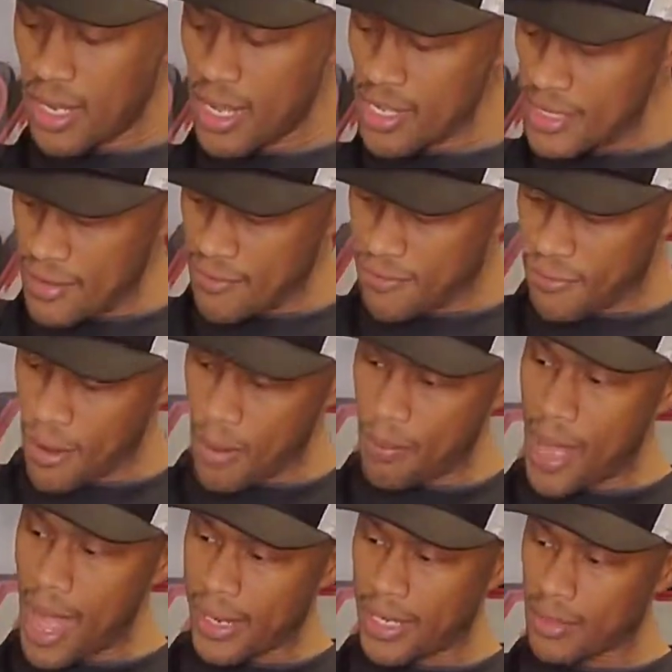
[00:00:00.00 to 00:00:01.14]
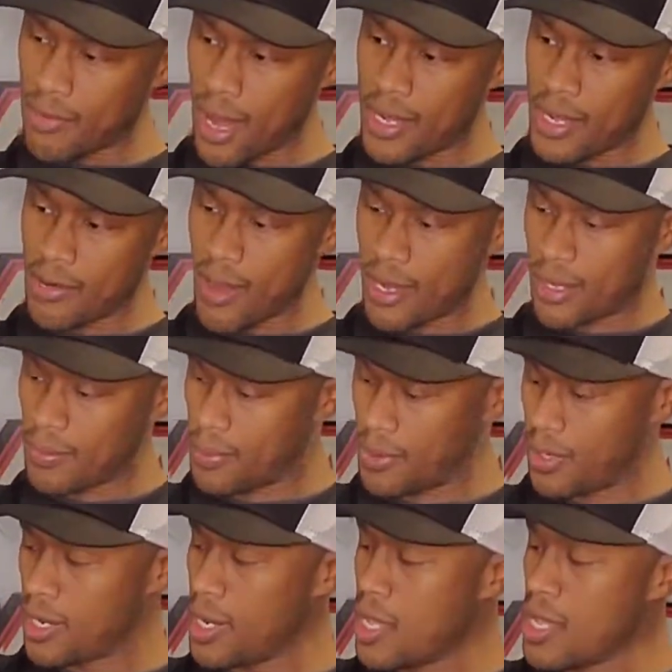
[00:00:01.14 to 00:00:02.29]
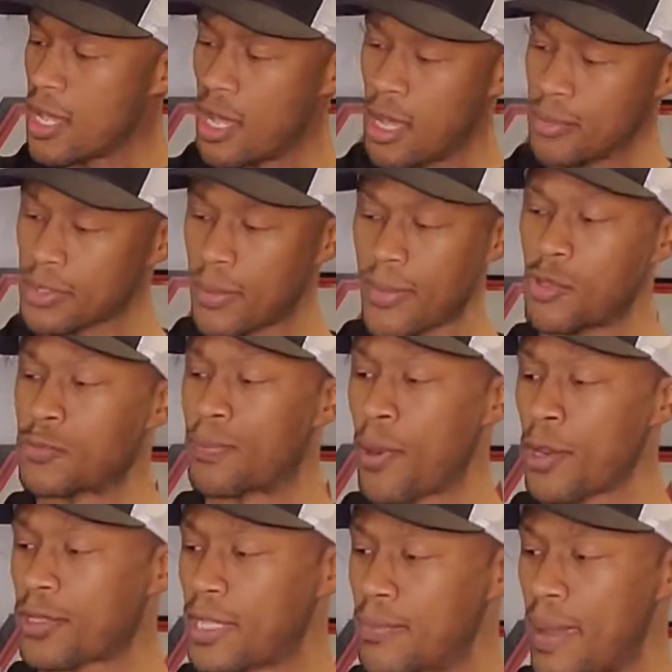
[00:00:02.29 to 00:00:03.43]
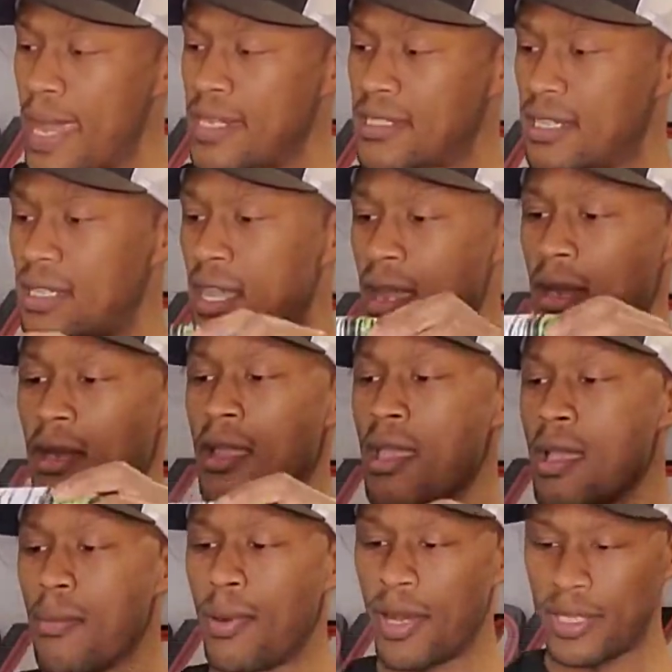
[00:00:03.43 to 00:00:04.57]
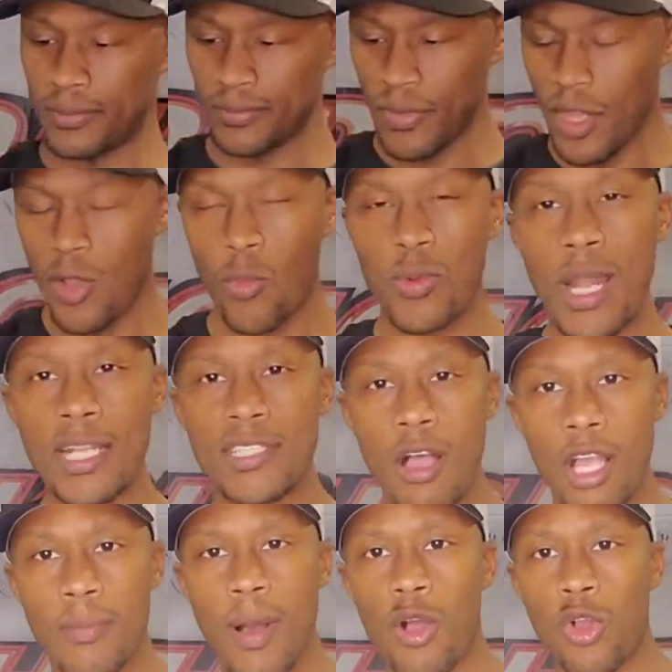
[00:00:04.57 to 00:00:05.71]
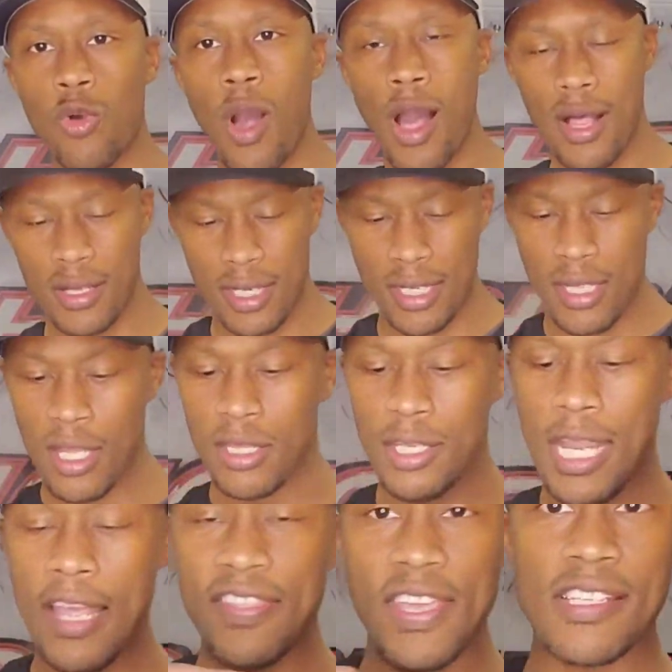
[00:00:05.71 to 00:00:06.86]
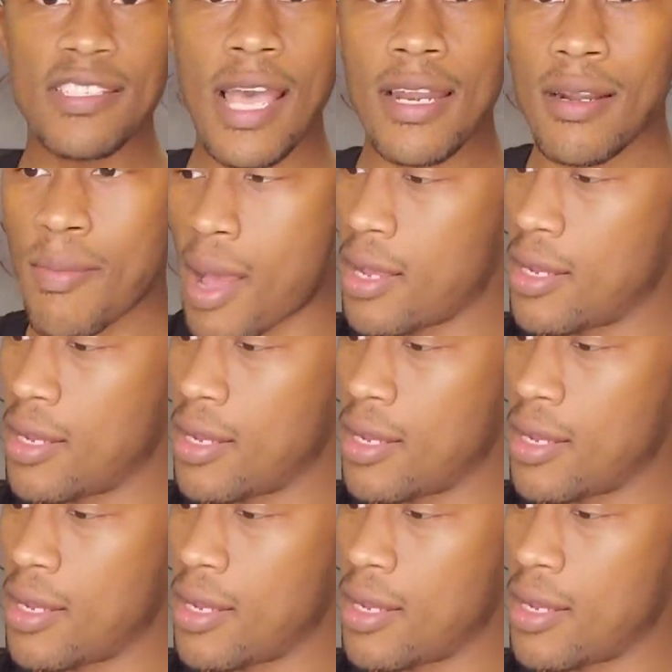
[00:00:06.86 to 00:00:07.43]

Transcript: there's a front pocket right here. I can put some of those Berkeley baits in there. But when I talk about quality, look at the inside of my